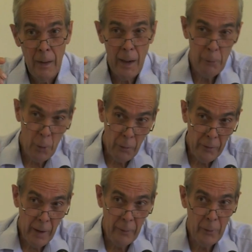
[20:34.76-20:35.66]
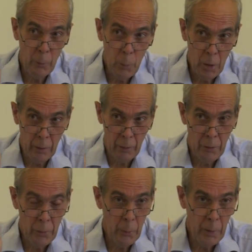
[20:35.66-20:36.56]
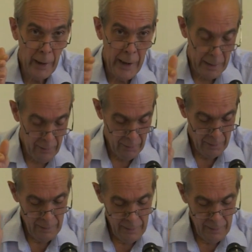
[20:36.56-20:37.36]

I've not done the work to relate